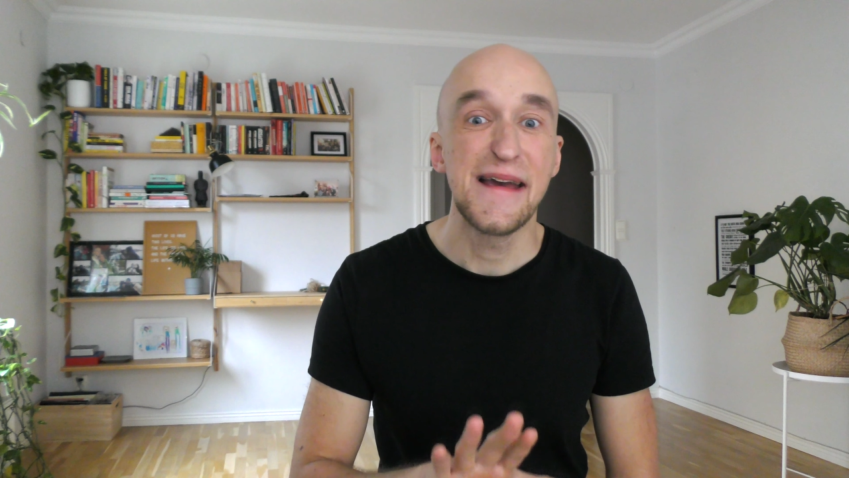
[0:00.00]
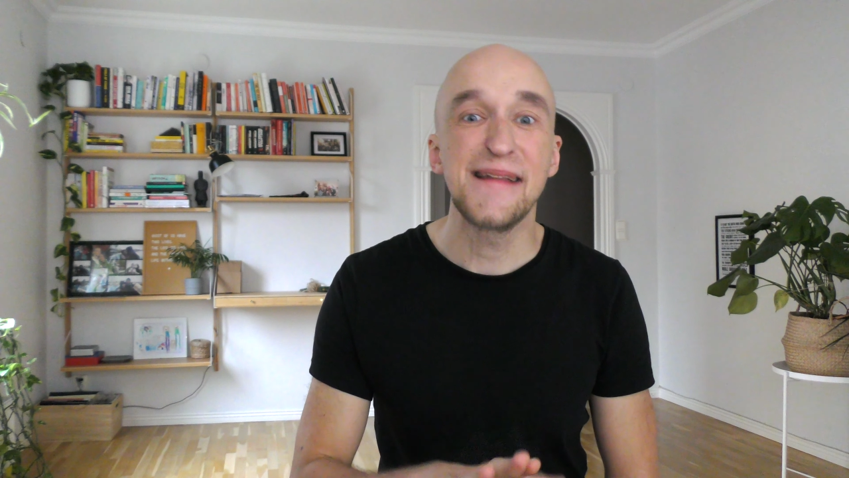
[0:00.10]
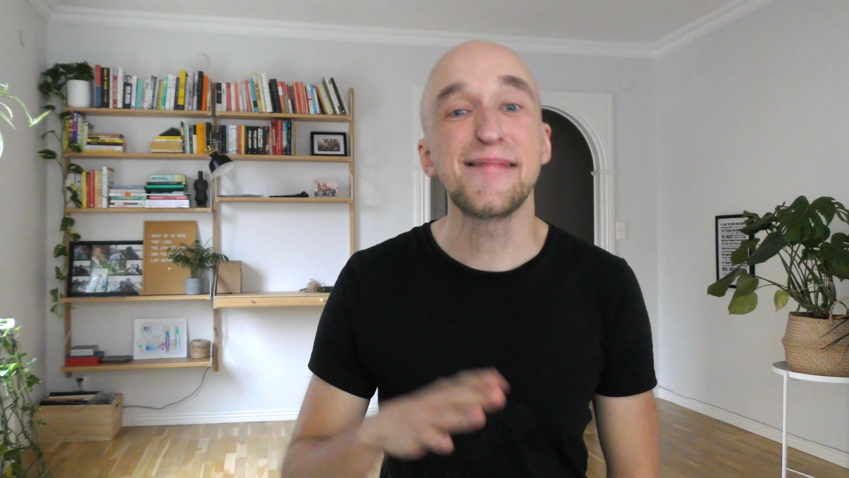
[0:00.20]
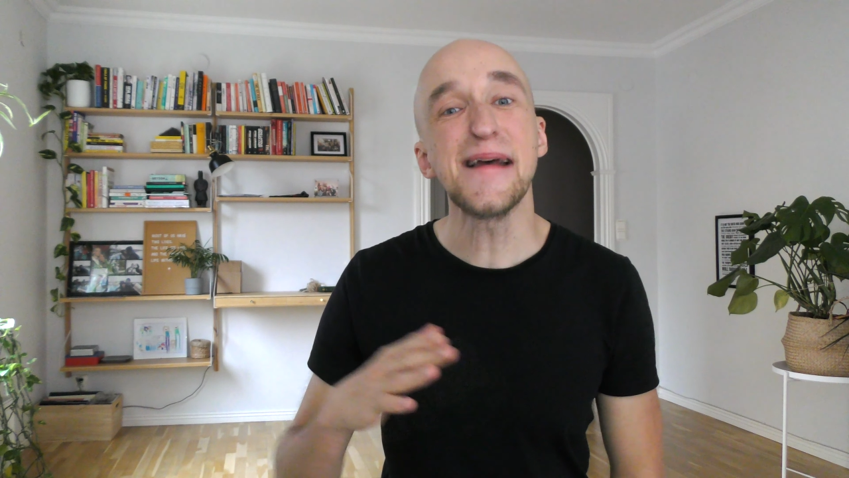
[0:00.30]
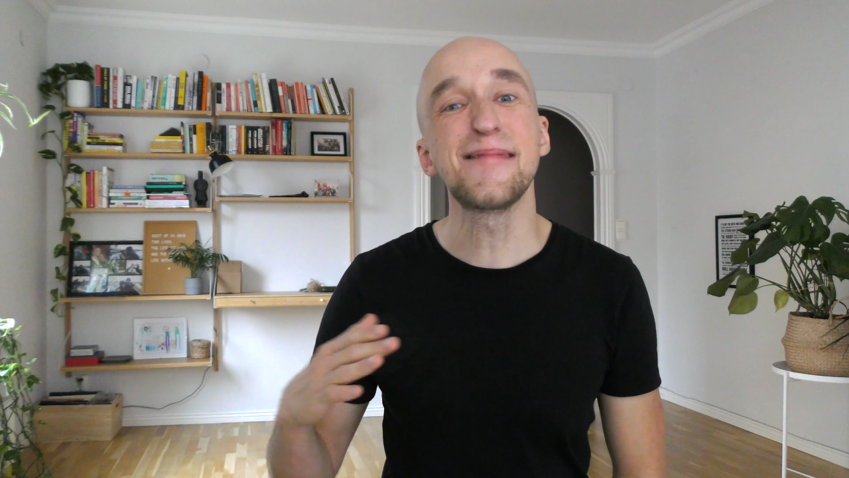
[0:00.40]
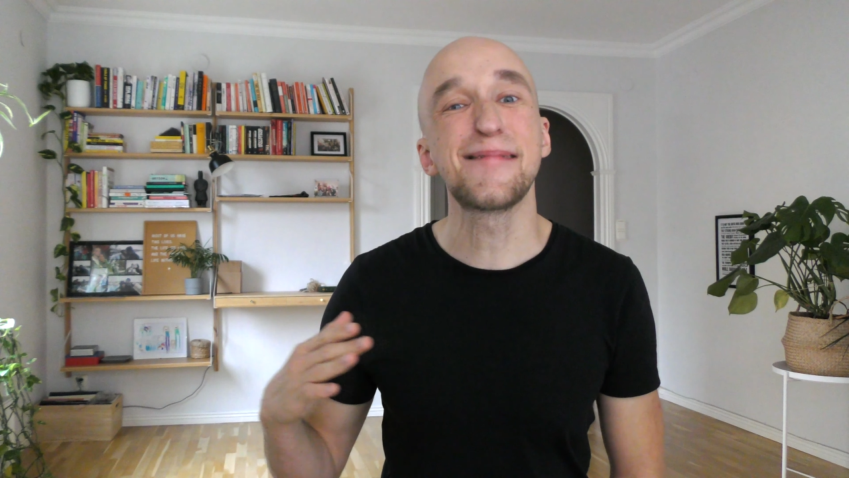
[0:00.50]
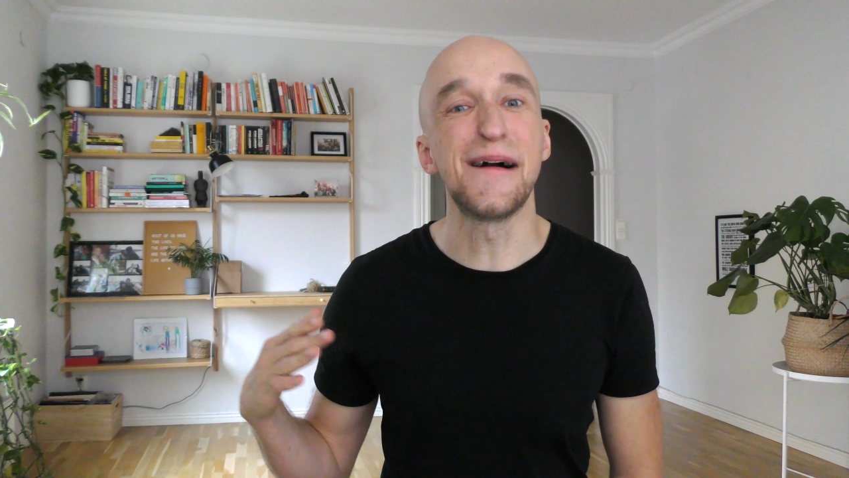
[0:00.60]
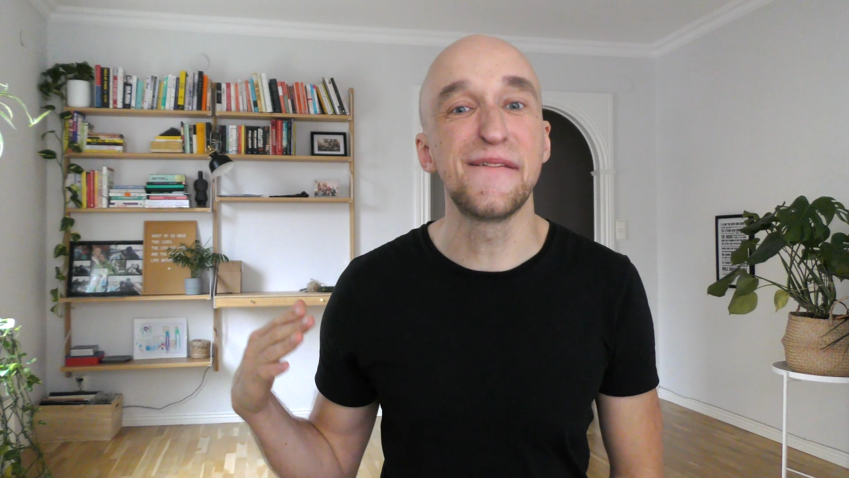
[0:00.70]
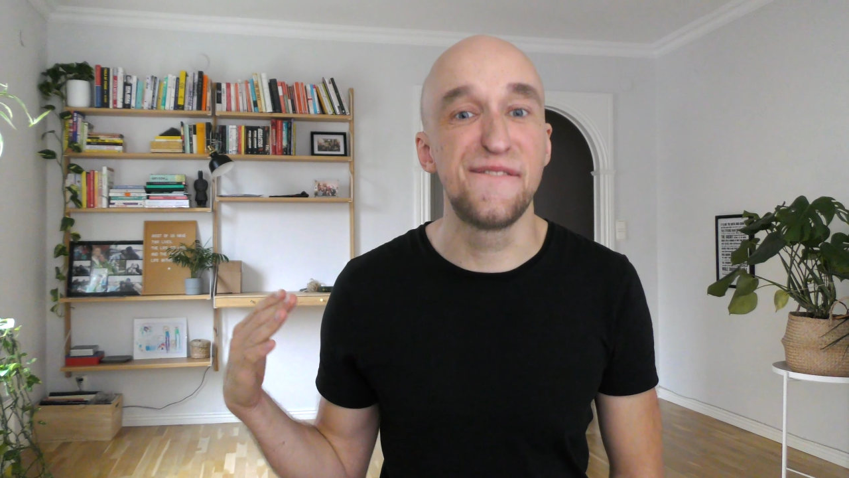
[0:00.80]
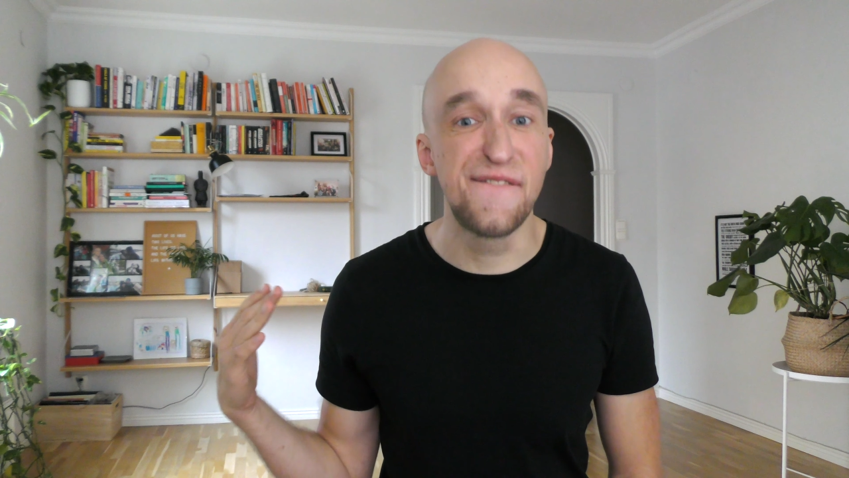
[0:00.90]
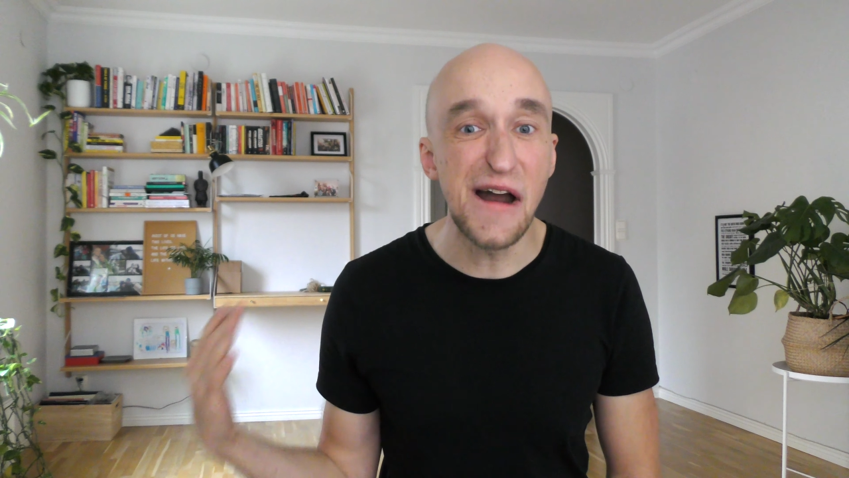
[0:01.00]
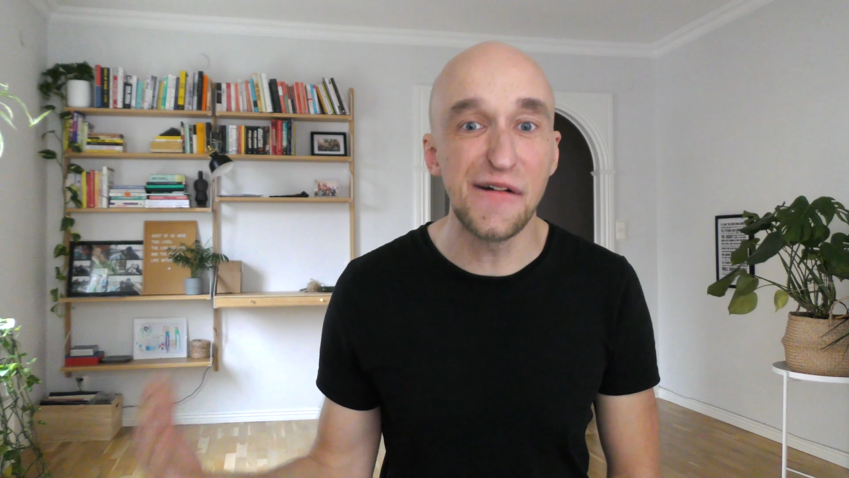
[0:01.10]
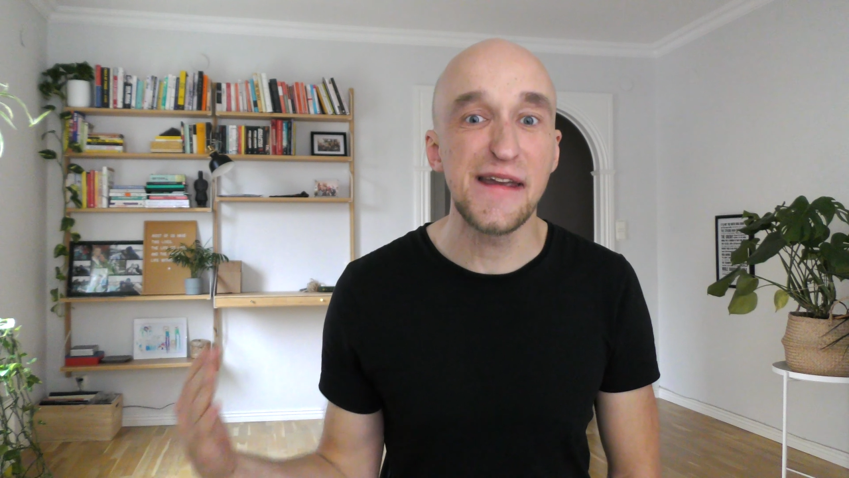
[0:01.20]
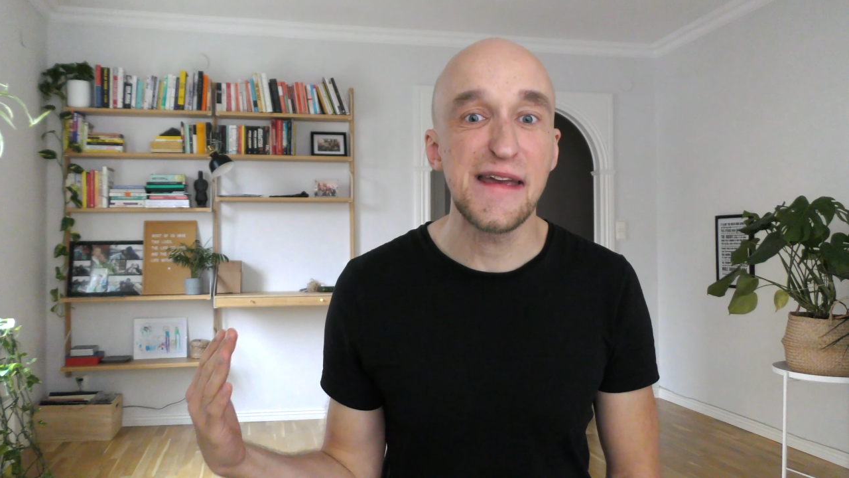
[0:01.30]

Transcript: Instead, start very